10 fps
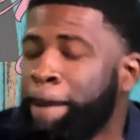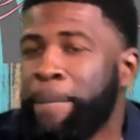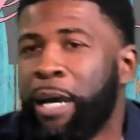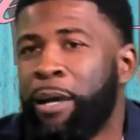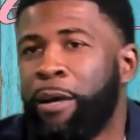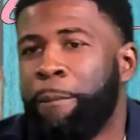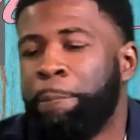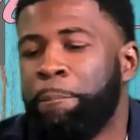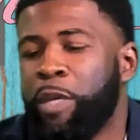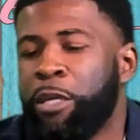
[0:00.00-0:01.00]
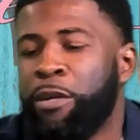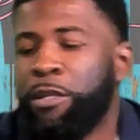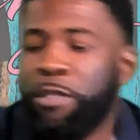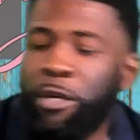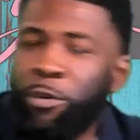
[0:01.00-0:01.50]
And
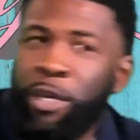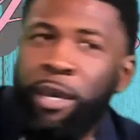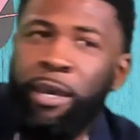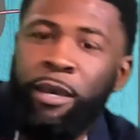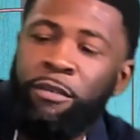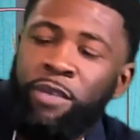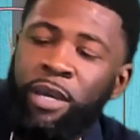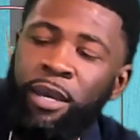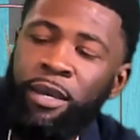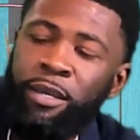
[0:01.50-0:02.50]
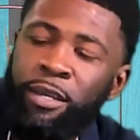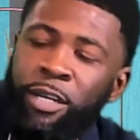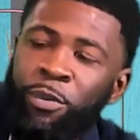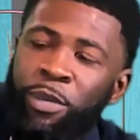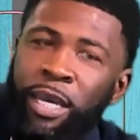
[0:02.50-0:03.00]
so we have
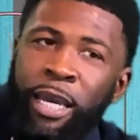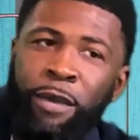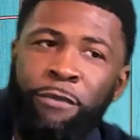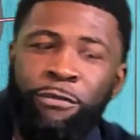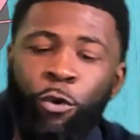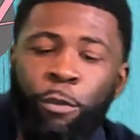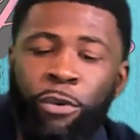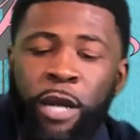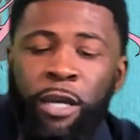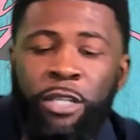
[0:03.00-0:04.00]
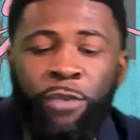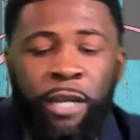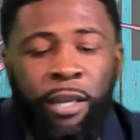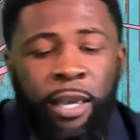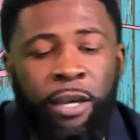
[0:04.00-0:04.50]
we have 4 products
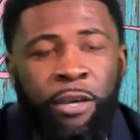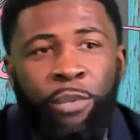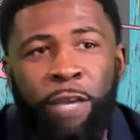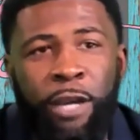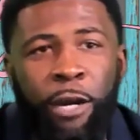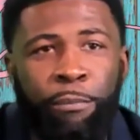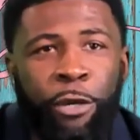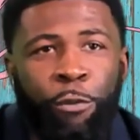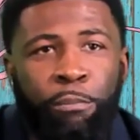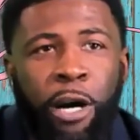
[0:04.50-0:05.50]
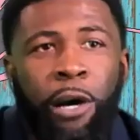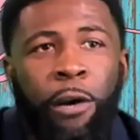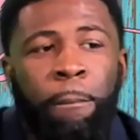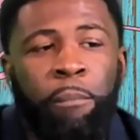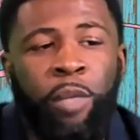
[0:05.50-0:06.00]
right now. We have our beard
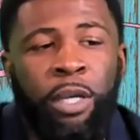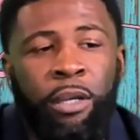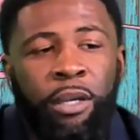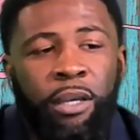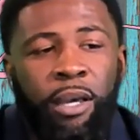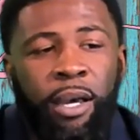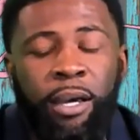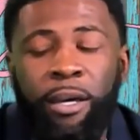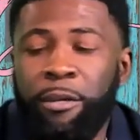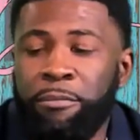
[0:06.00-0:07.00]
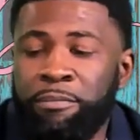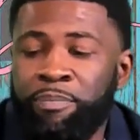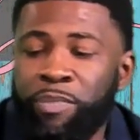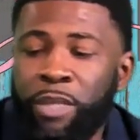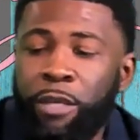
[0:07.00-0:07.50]
balm,
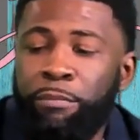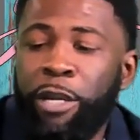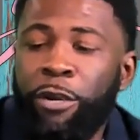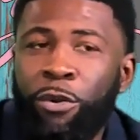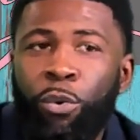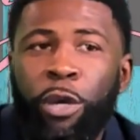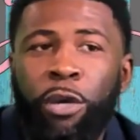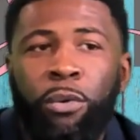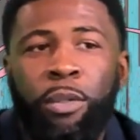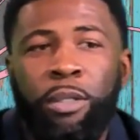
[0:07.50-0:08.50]
beard oil,